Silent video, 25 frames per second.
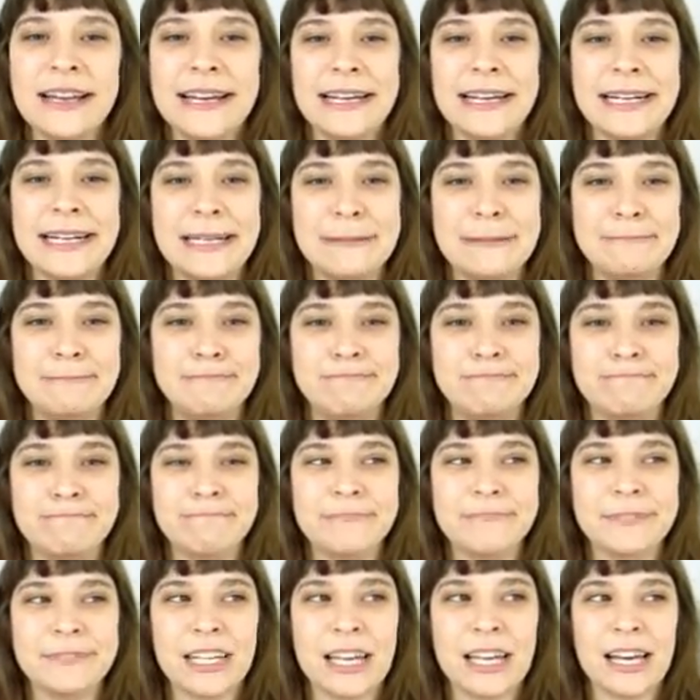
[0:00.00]
Um,
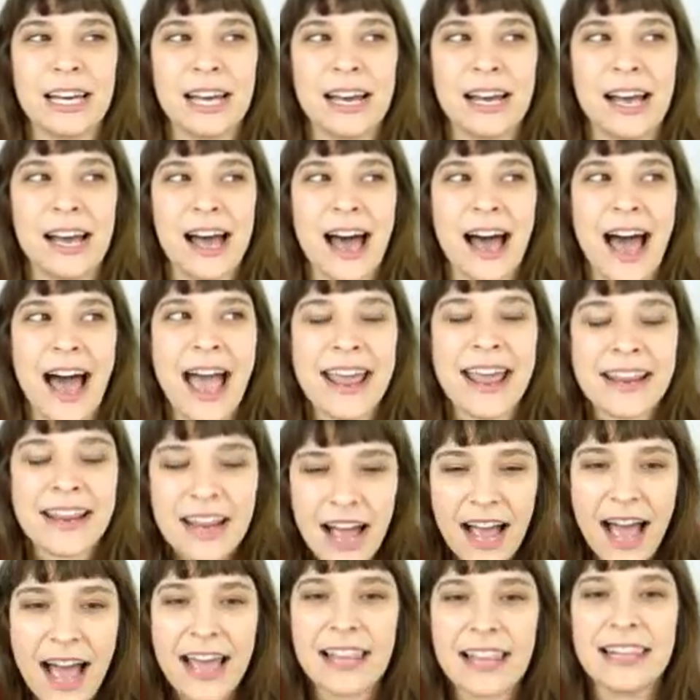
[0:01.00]
I
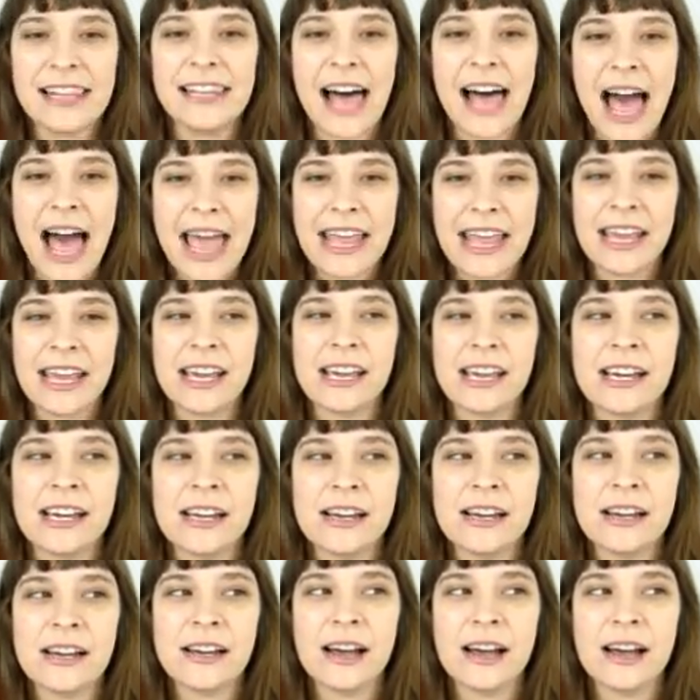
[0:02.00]
I like